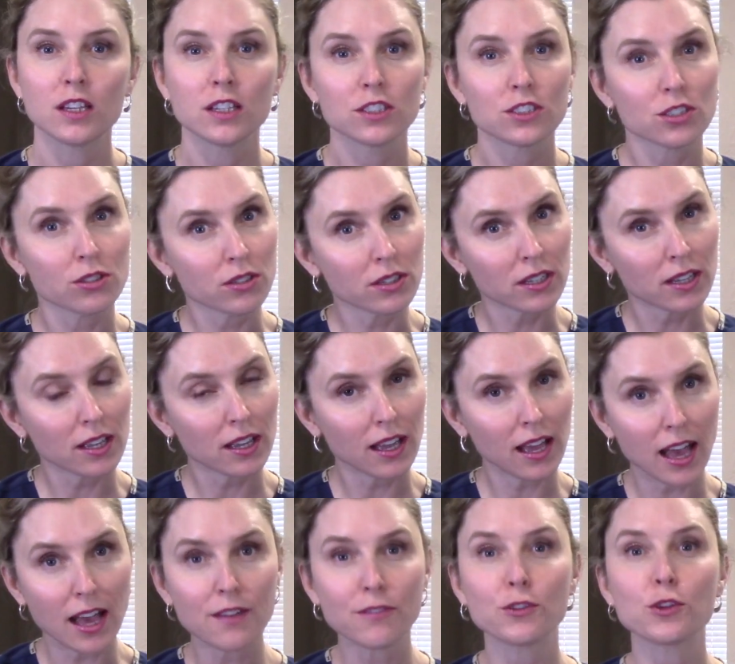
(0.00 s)
So
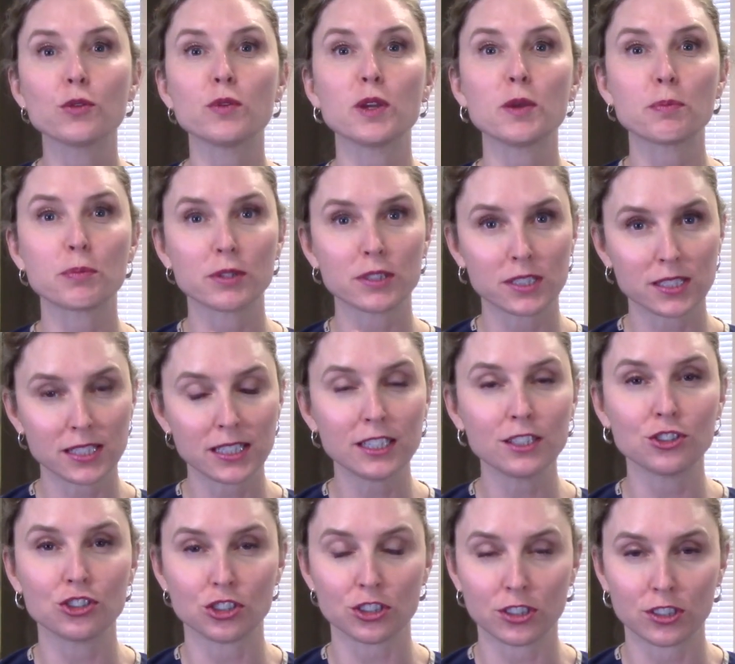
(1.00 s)
a FUE
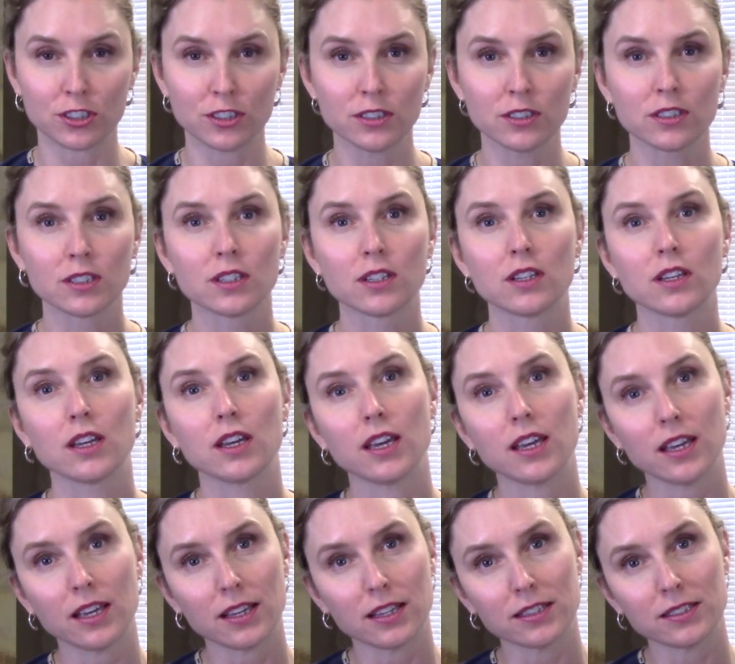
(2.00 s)
procedure
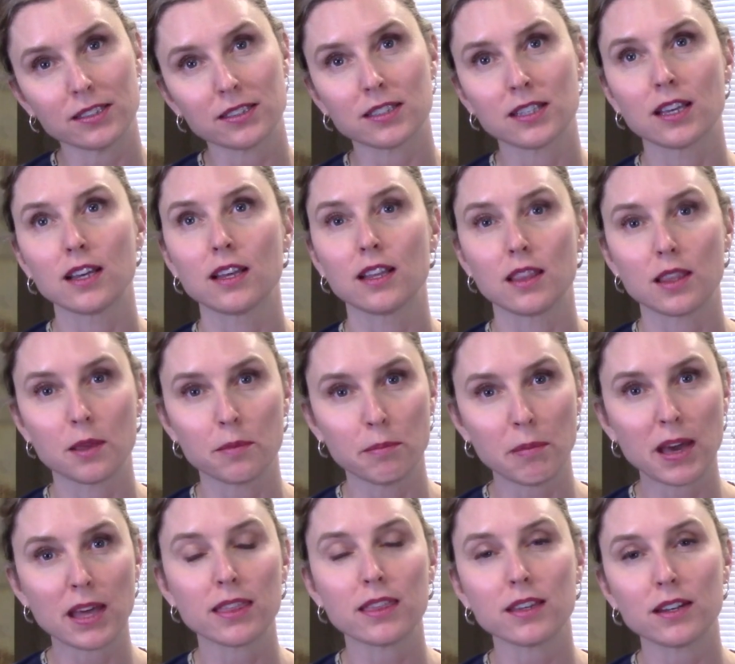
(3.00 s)
is the
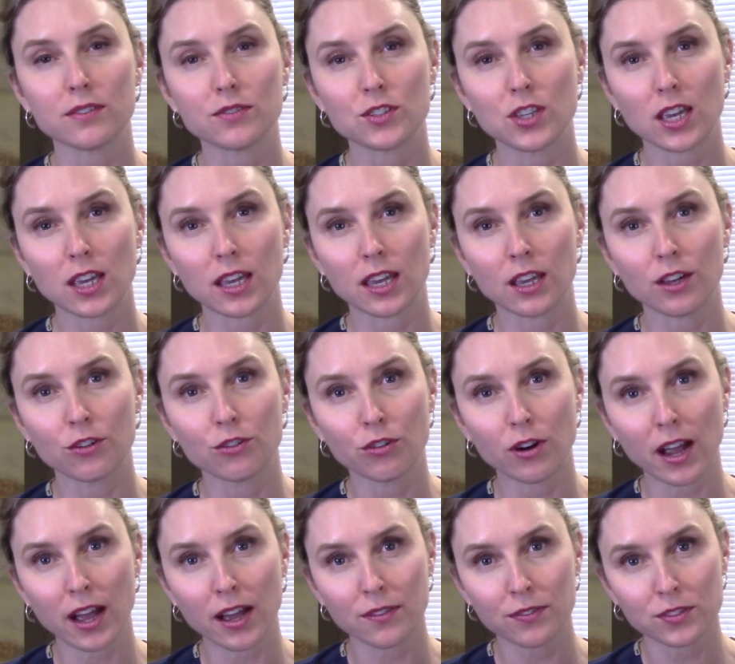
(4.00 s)
method of taking
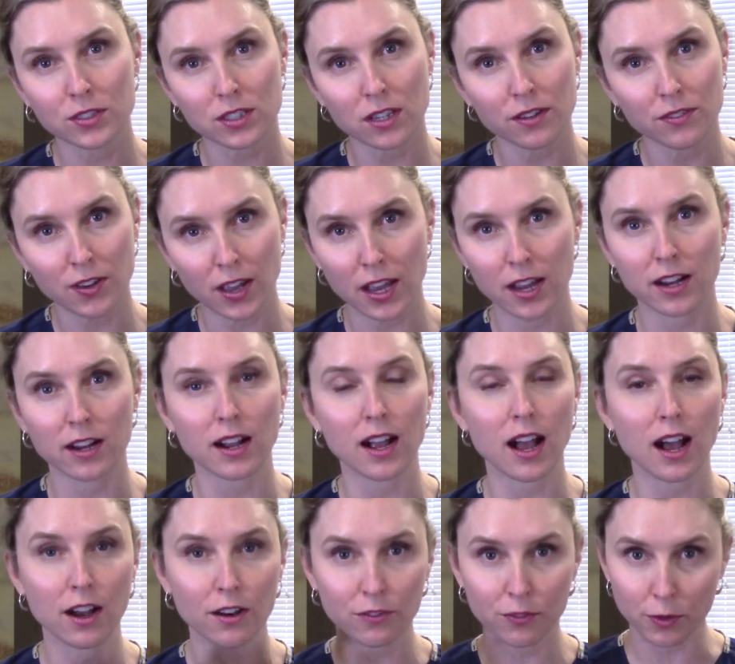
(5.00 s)
grafts of hair
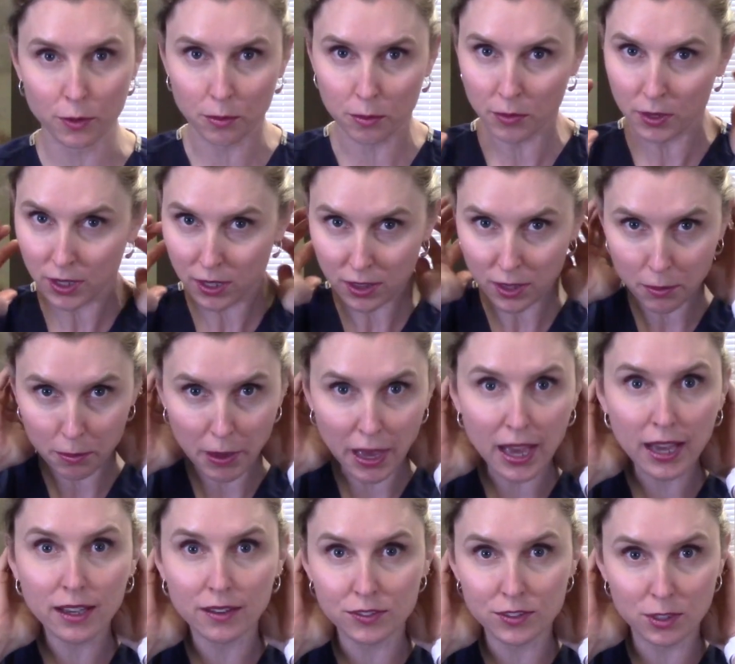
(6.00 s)
out from the
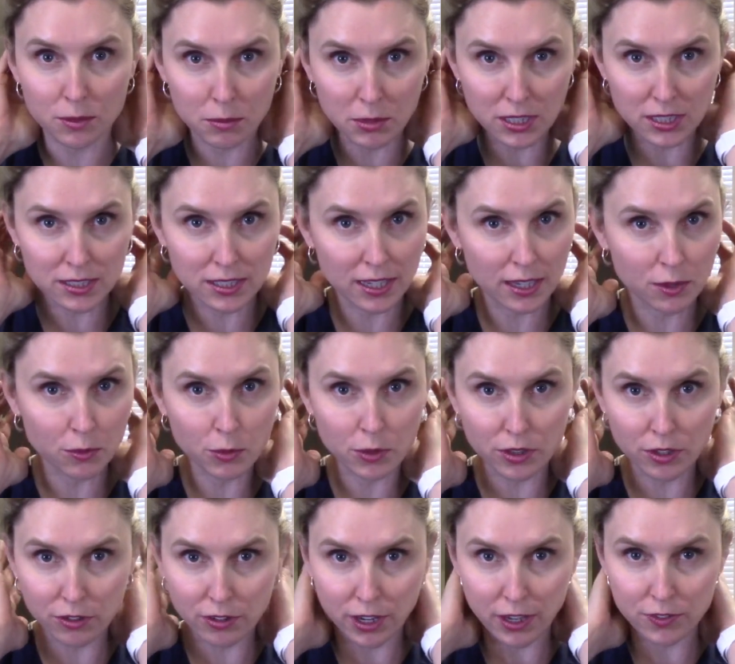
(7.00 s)
back of somebody's head where
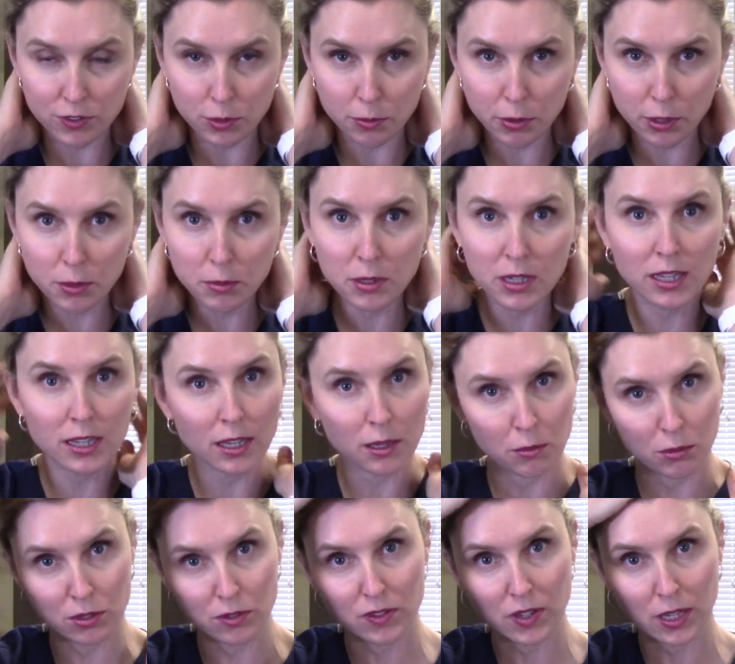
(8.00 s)
the grafts are permanent and
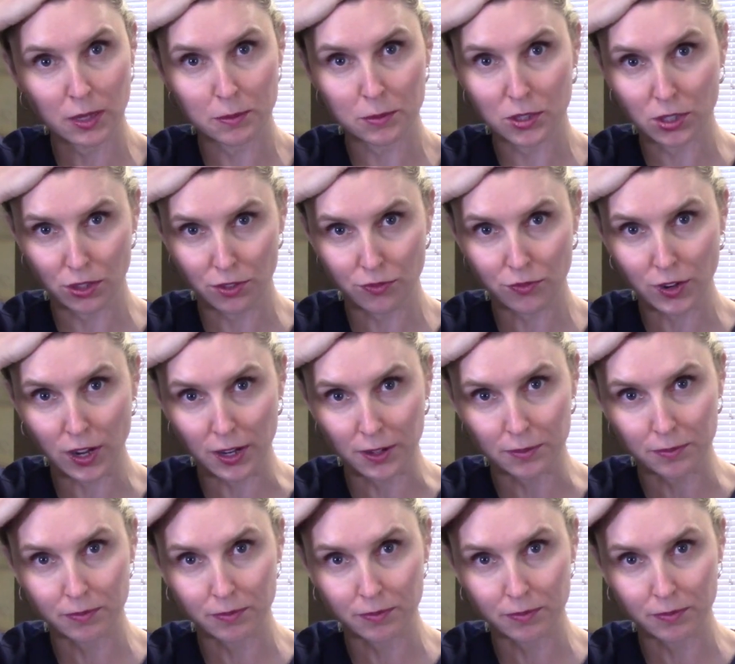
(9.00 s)
moving them to the front.